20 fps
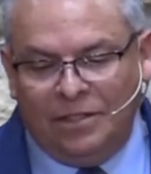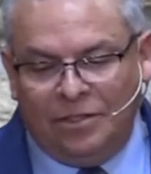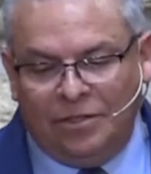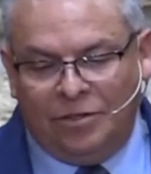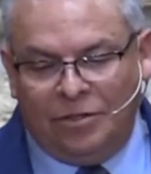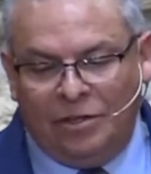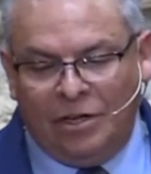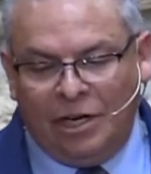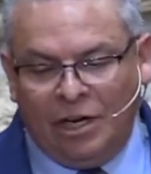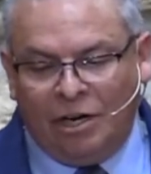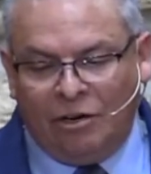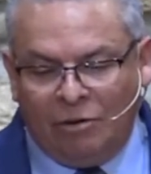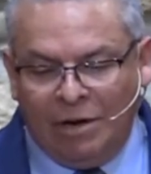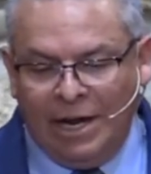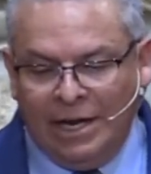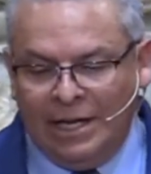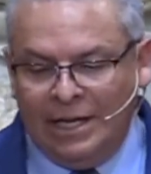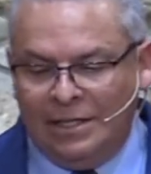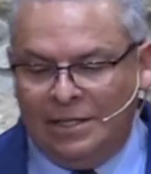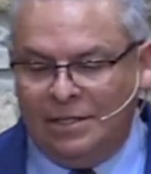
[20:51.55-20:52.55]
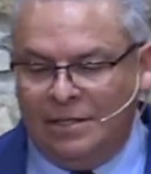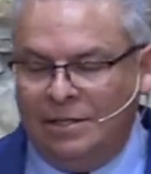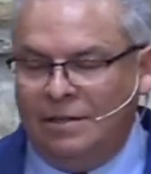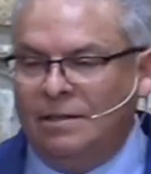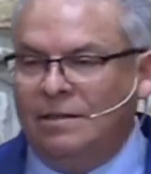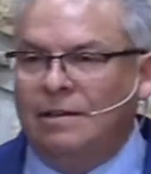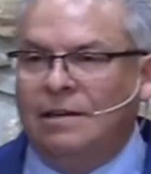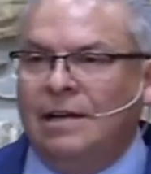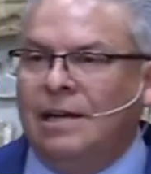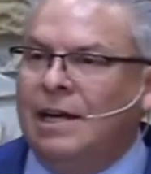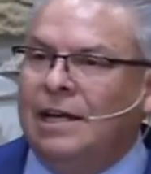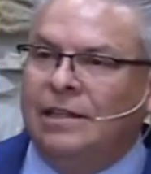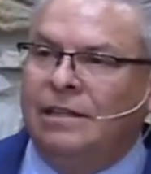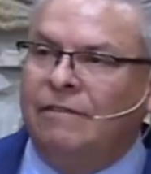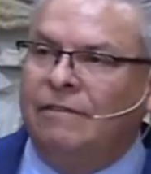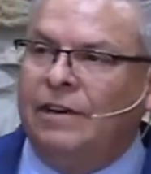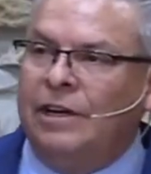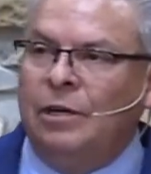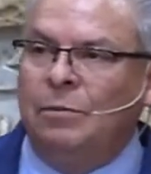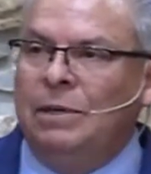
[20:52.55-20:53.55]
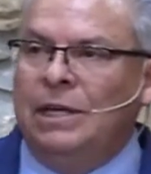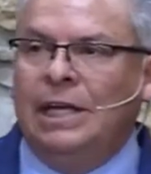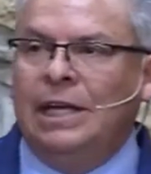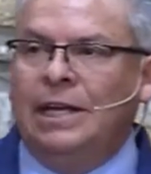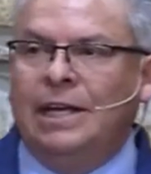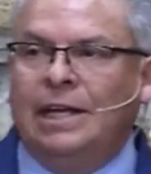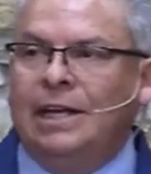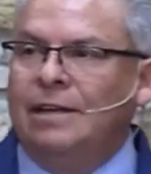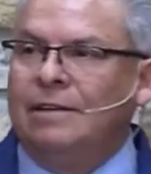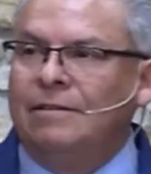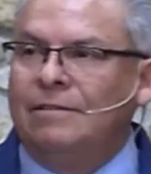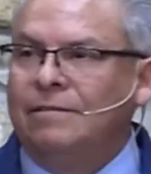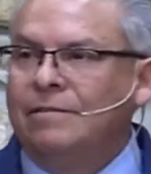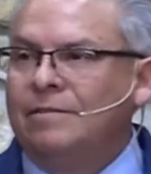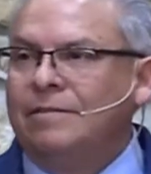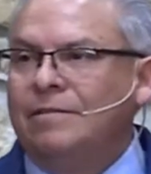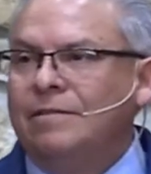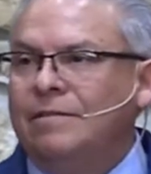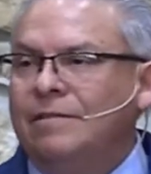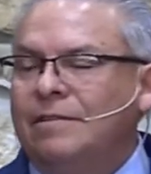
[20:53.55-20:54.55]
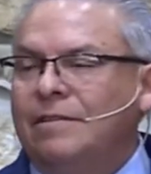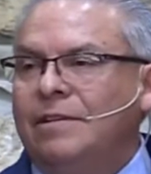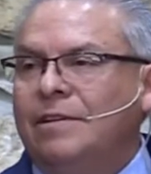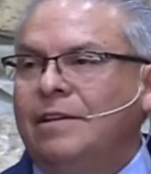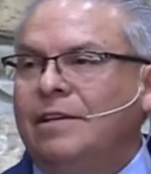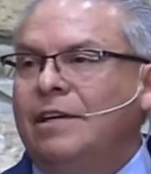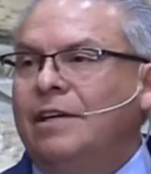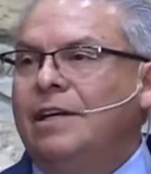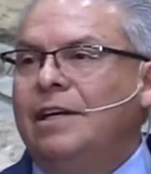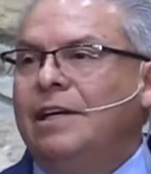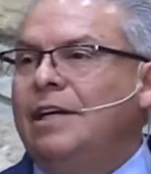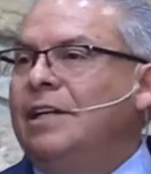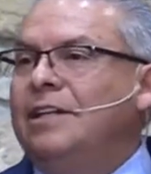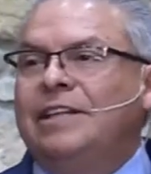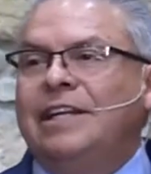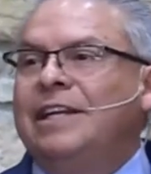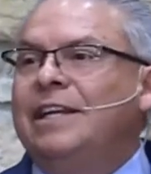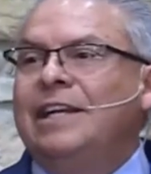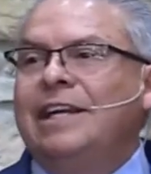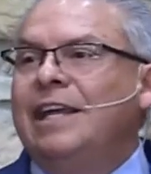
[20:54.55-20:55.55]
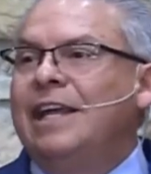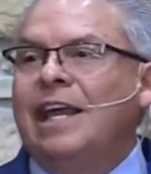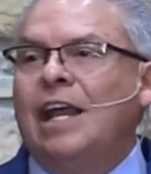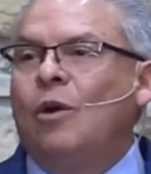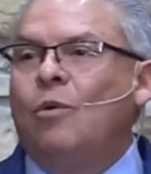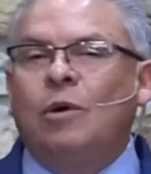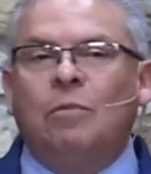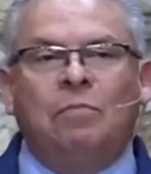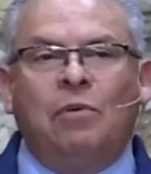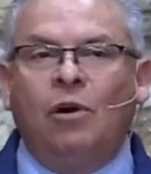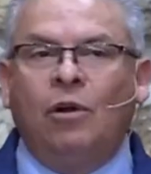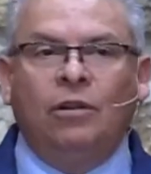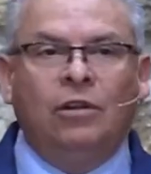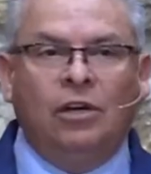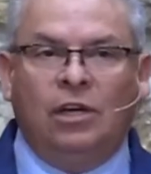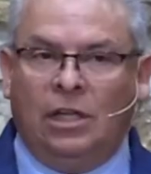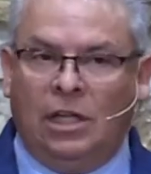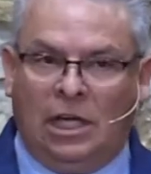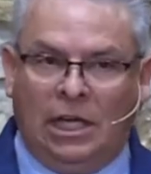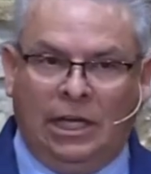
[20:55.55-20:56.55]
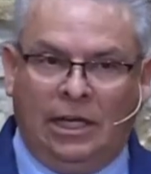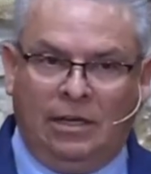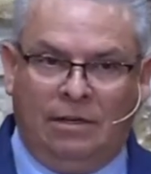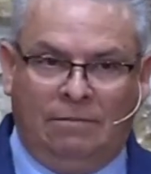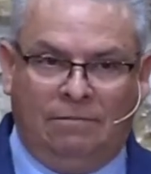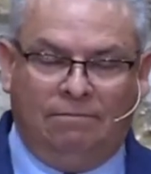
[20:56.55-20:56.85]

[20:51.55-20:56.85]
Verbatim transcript: To their credit, at the very beginning, they didn't care what Paul looked like.